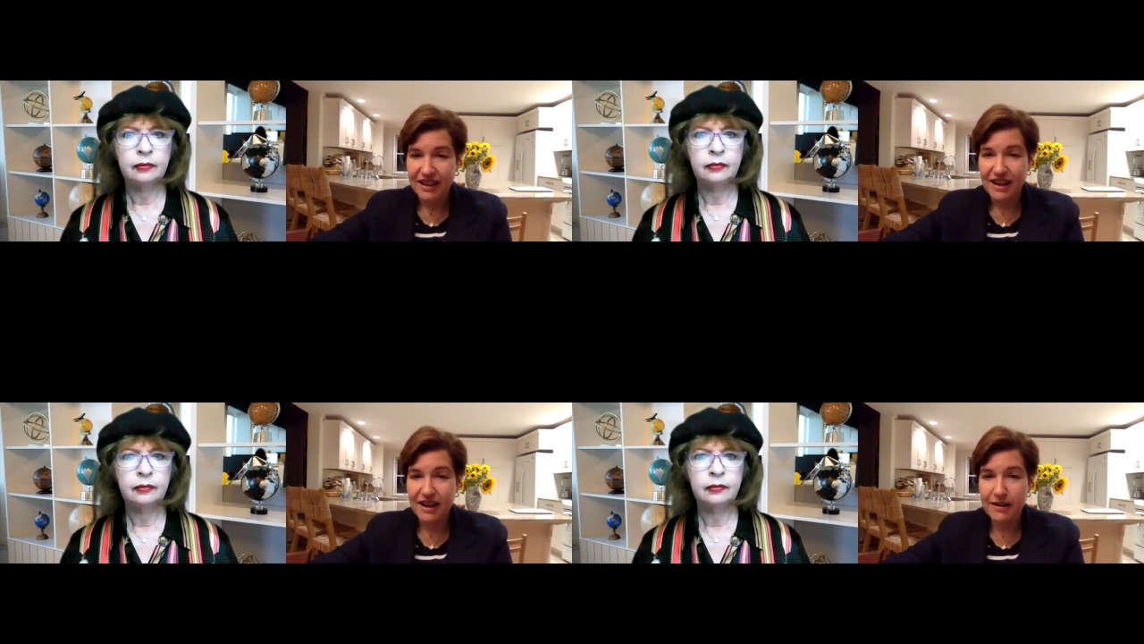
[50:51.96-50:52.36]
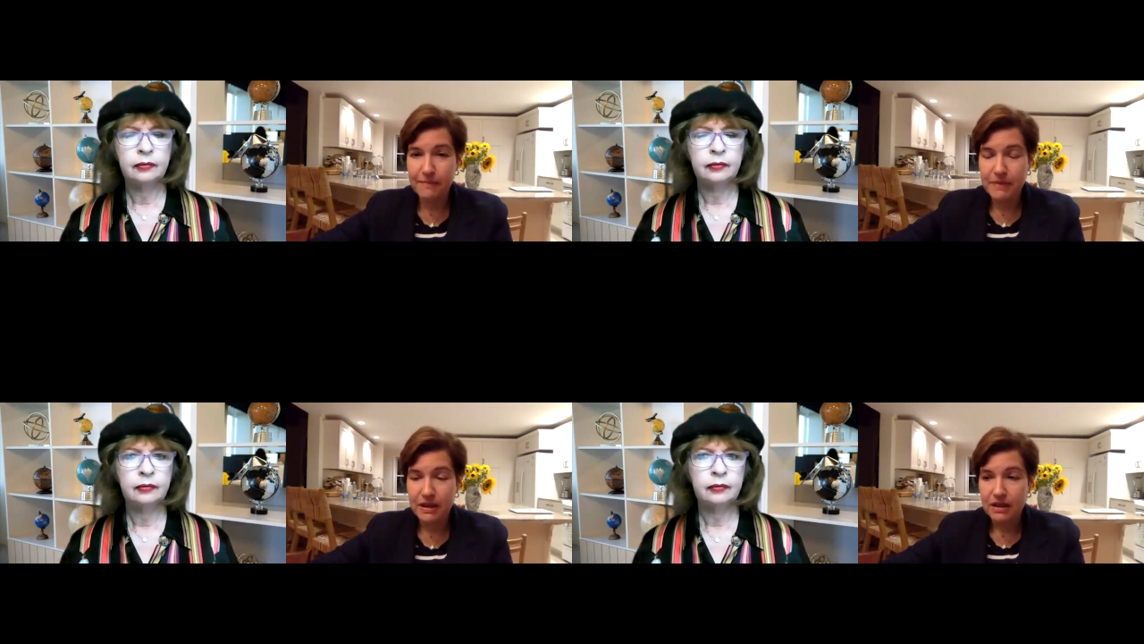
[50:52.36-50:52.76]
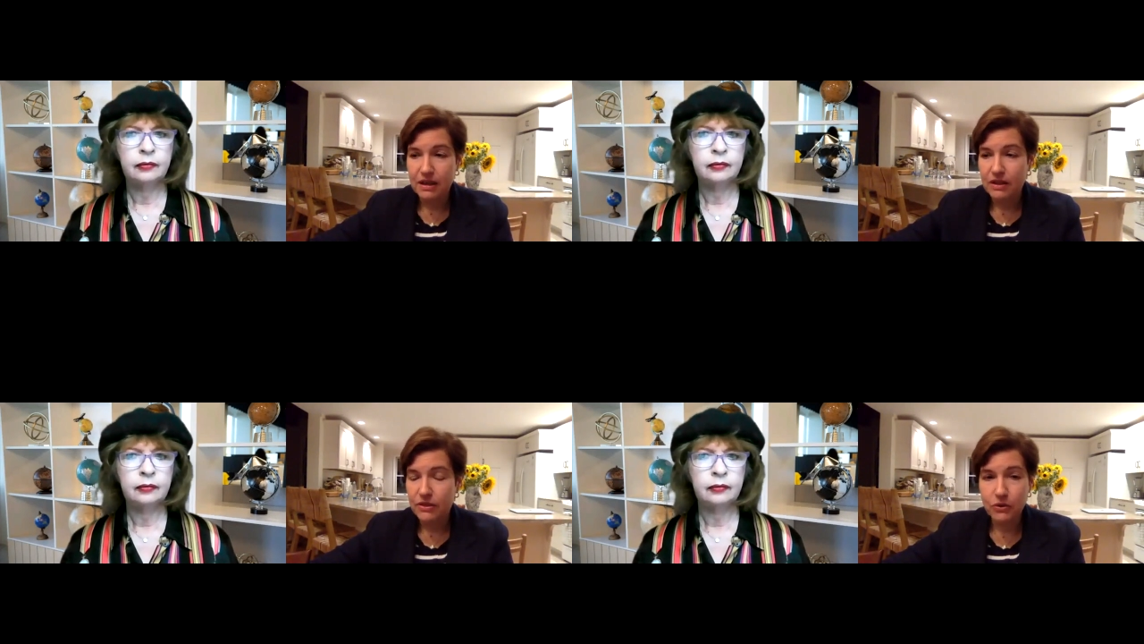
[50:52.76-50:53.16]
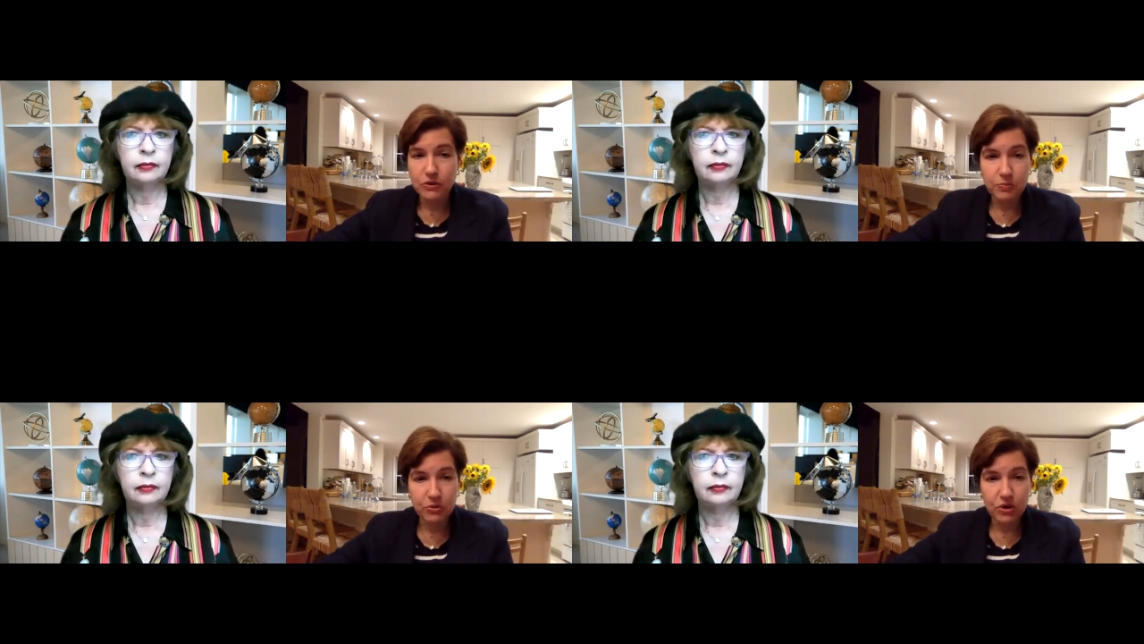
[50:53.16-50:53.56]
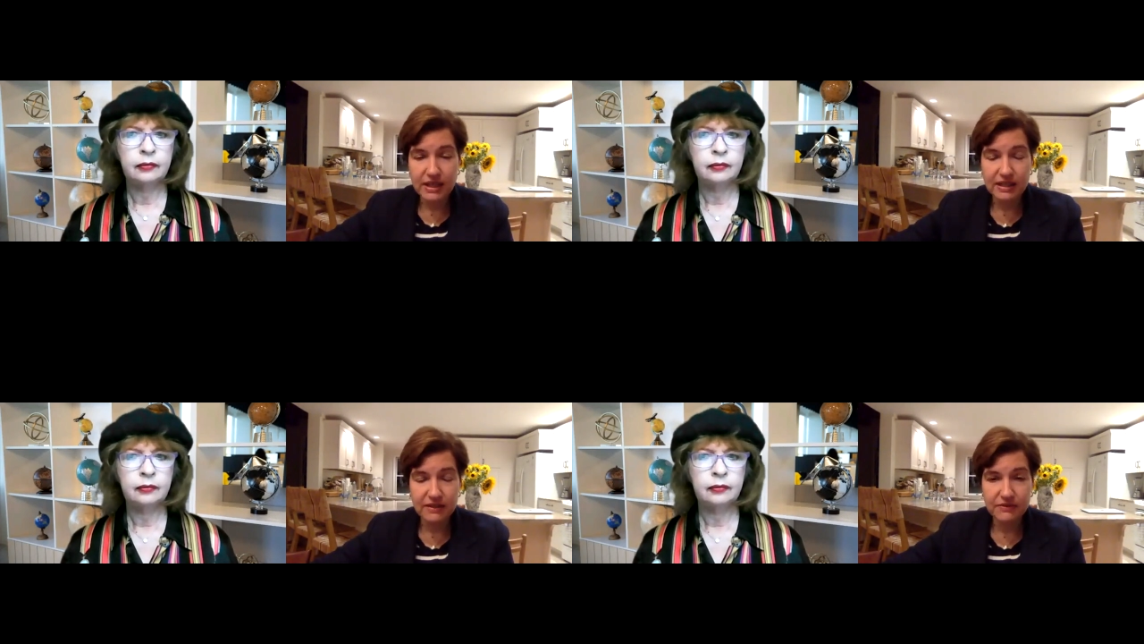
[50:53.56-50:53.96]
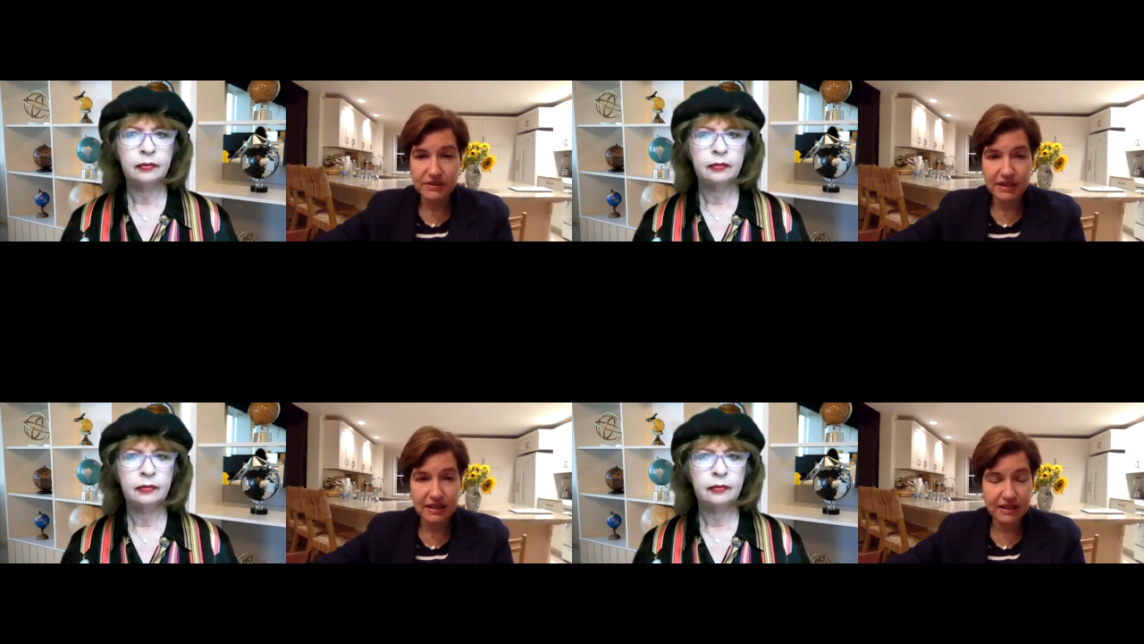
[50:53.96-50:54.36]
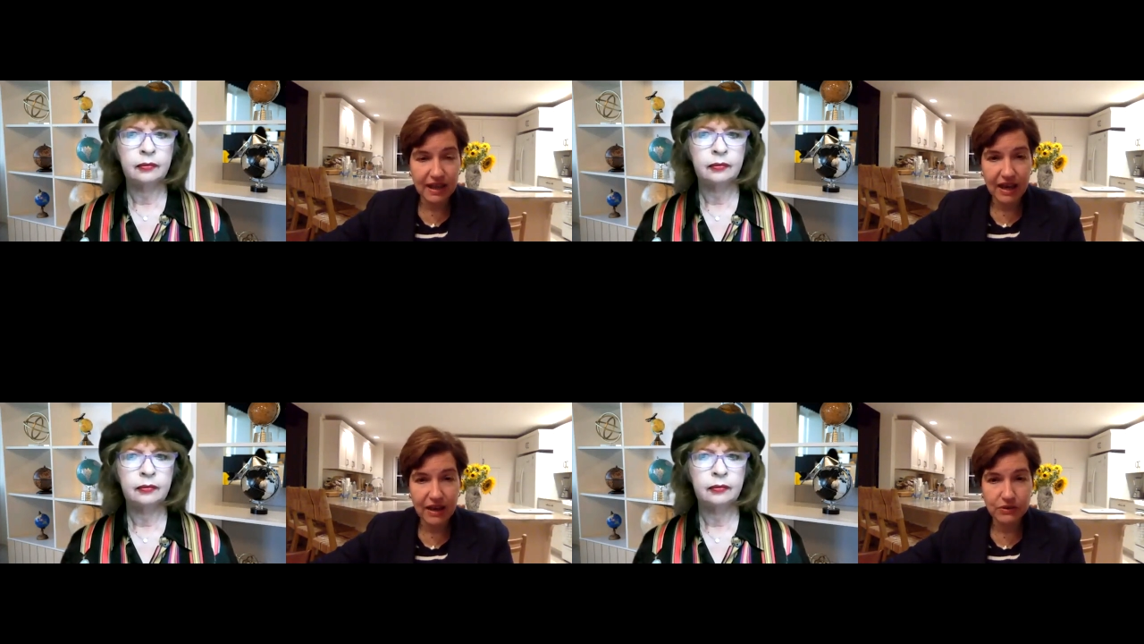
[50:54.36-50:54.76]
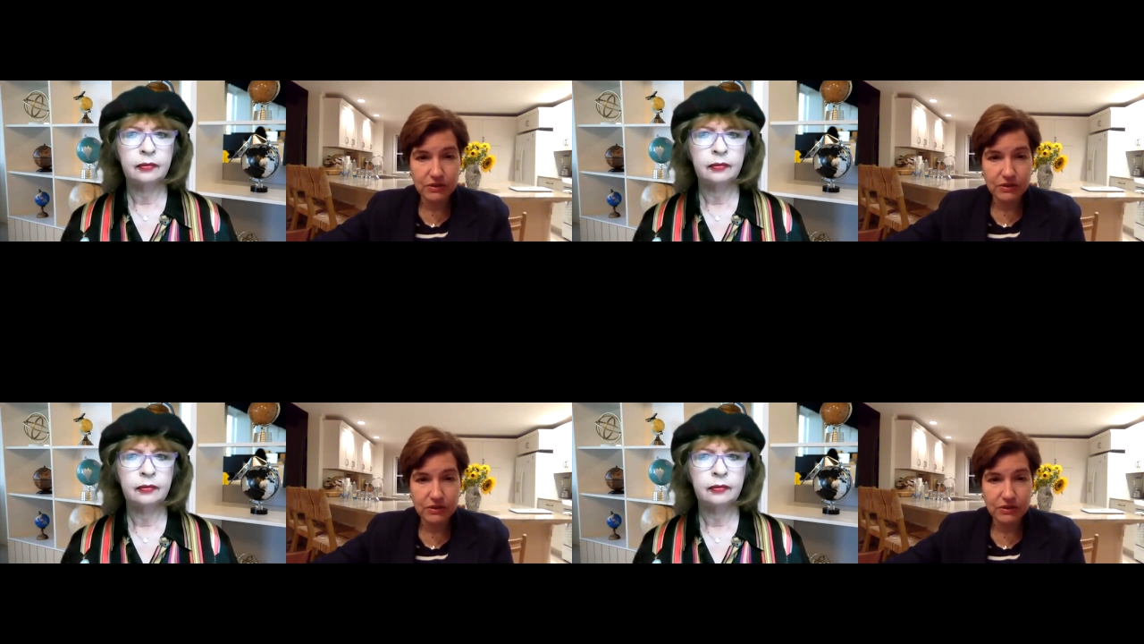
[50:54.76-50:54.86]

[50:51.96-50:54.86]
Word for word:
Speaker 1: Um, those progressives in the House,